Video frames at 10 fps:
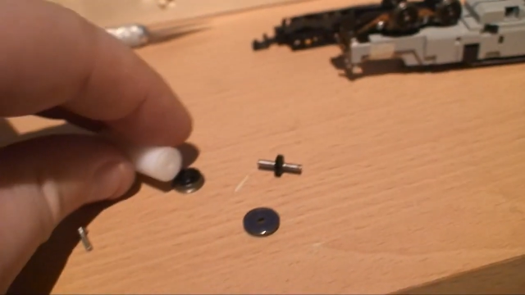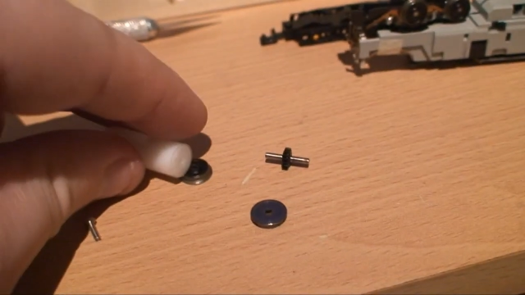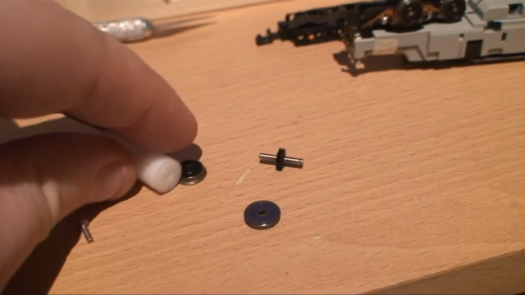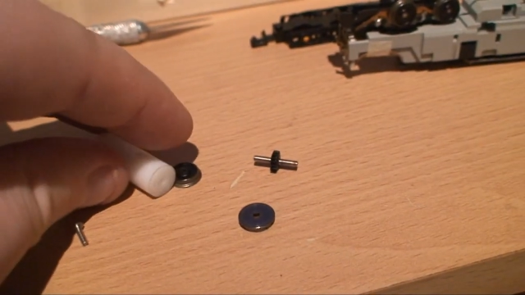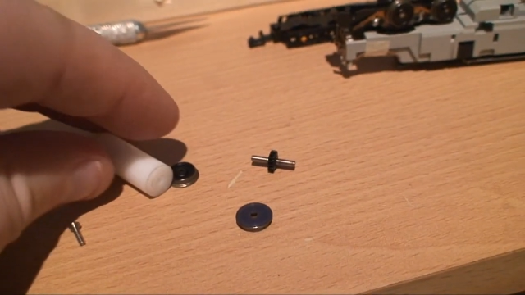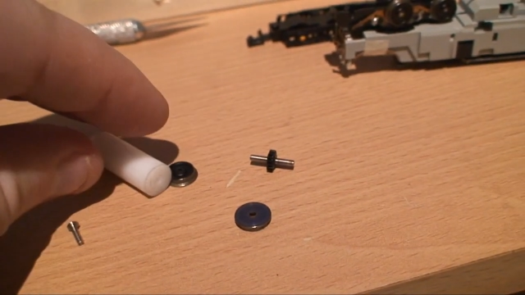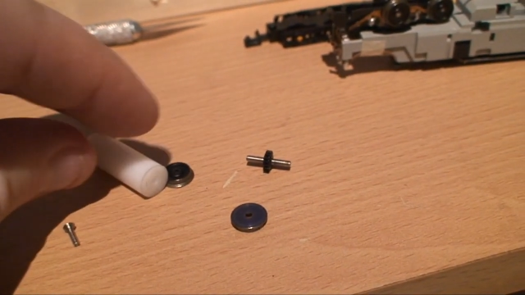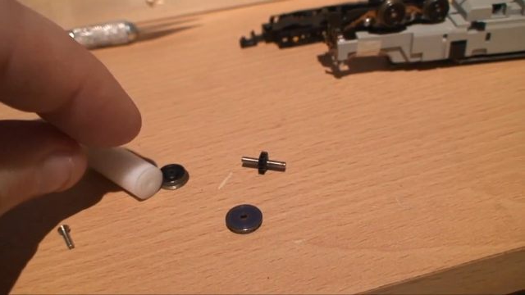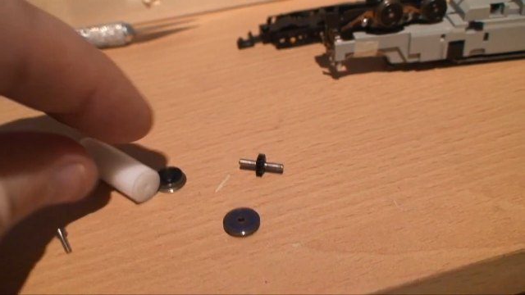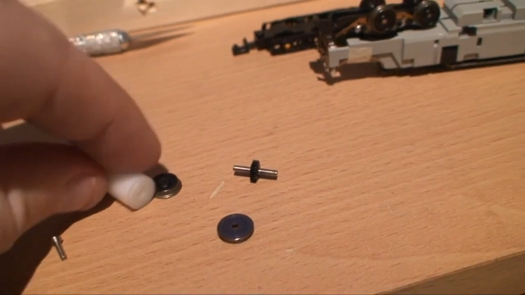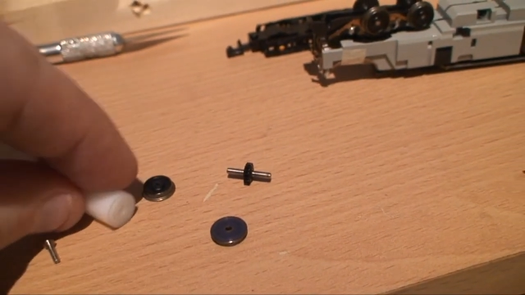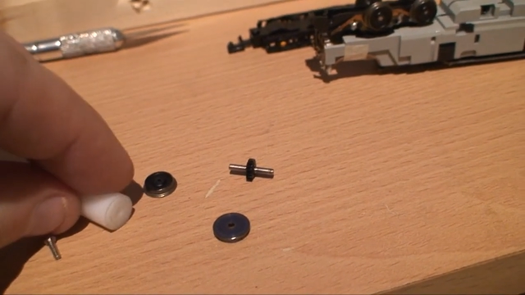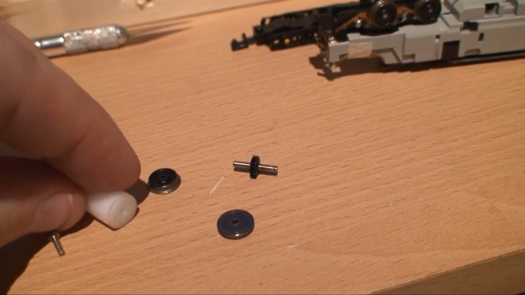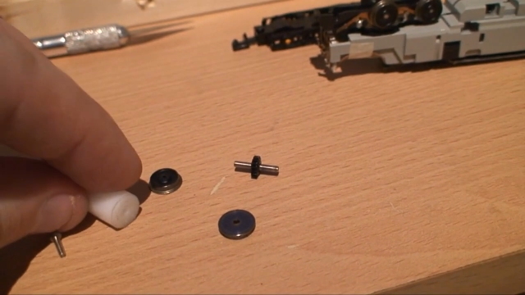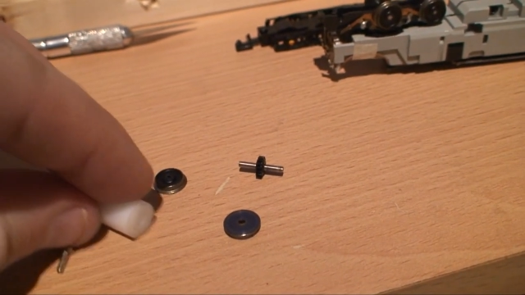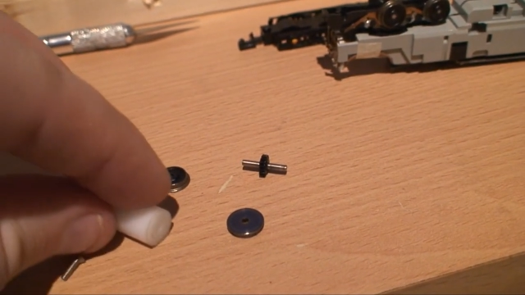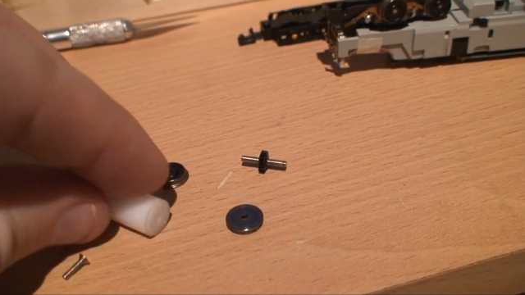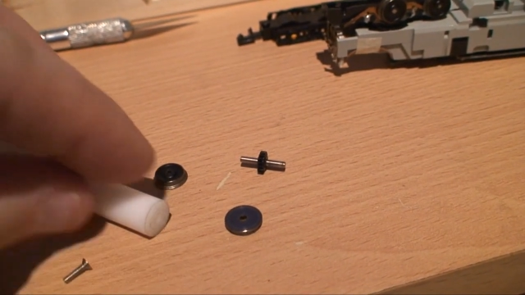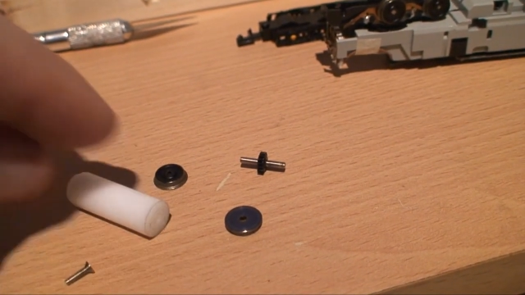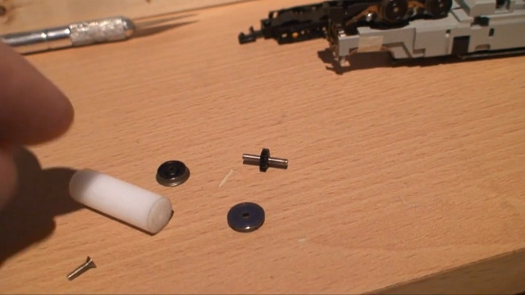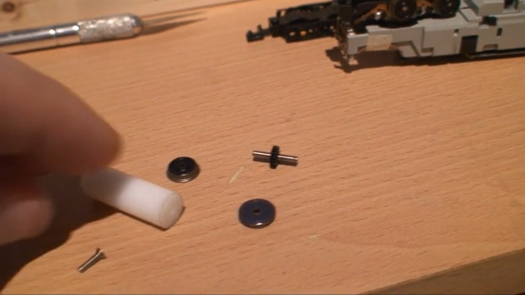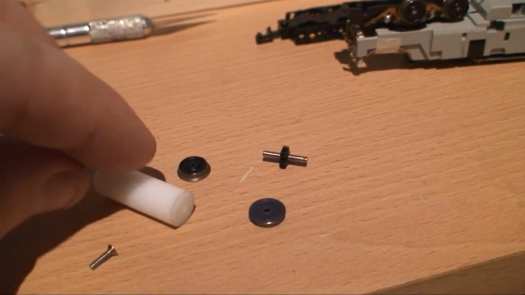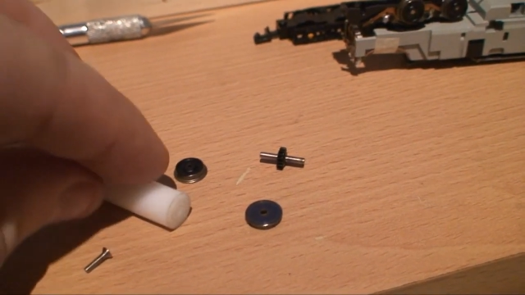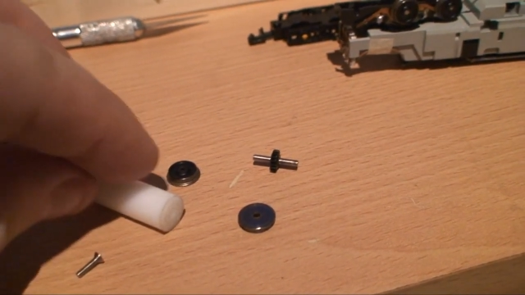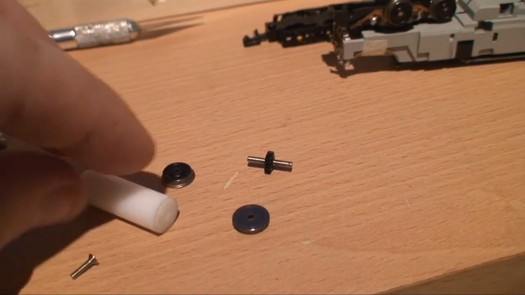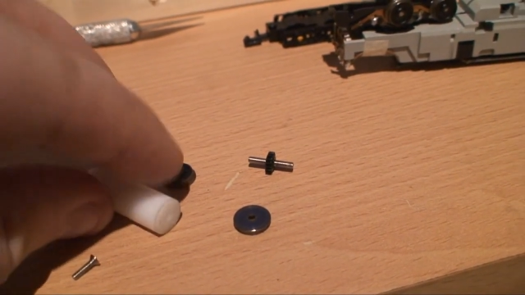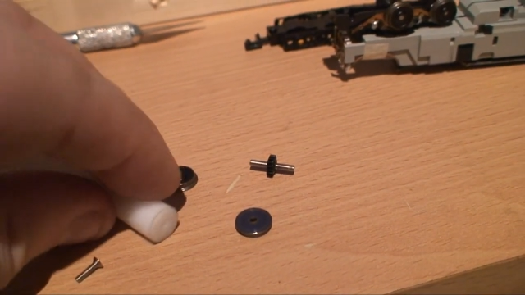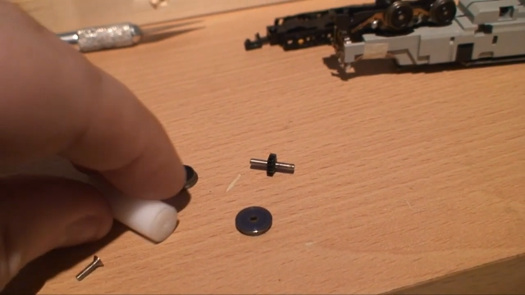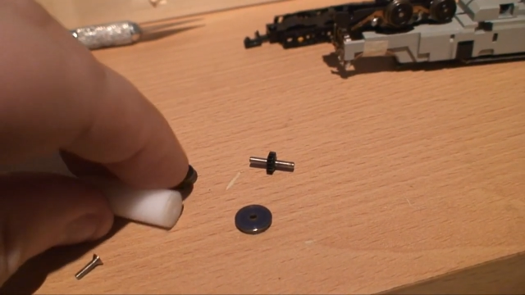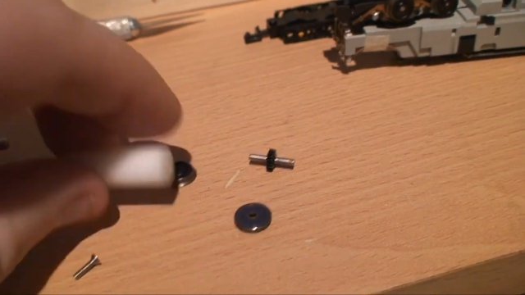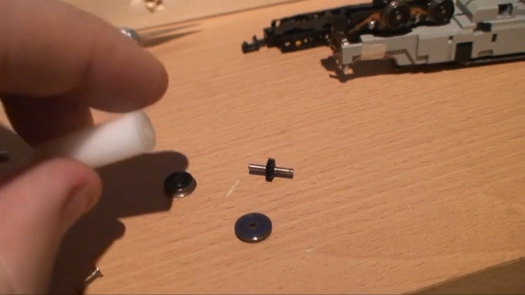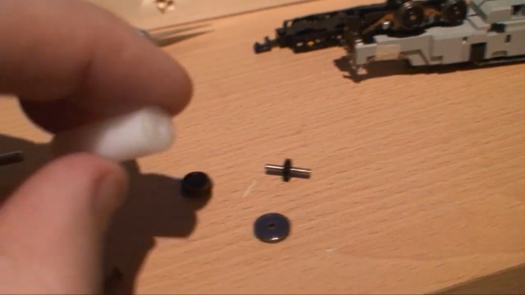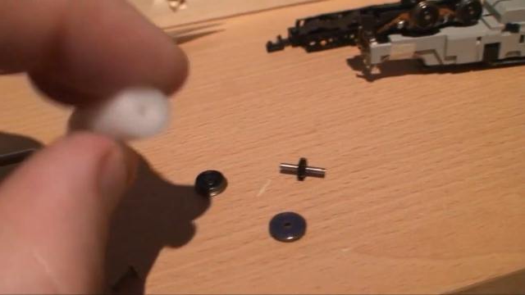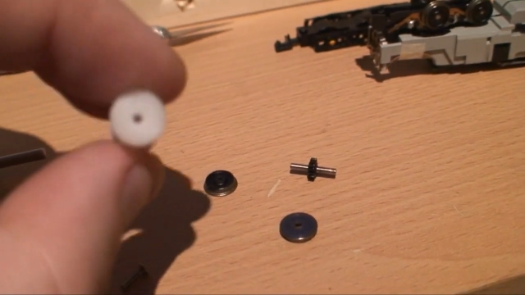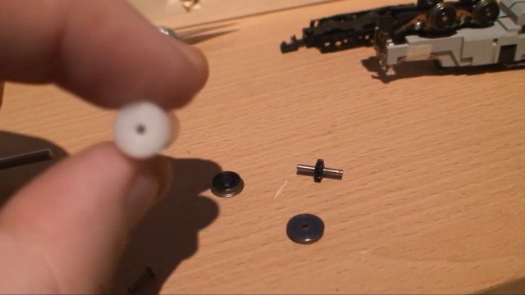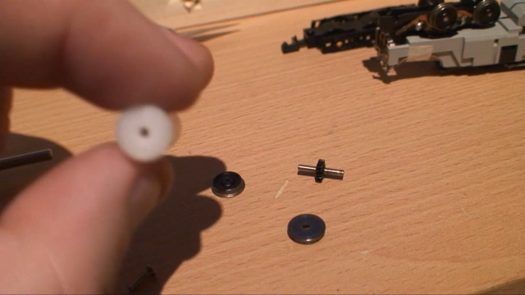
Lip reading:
No face is visible, so there are no lips to read.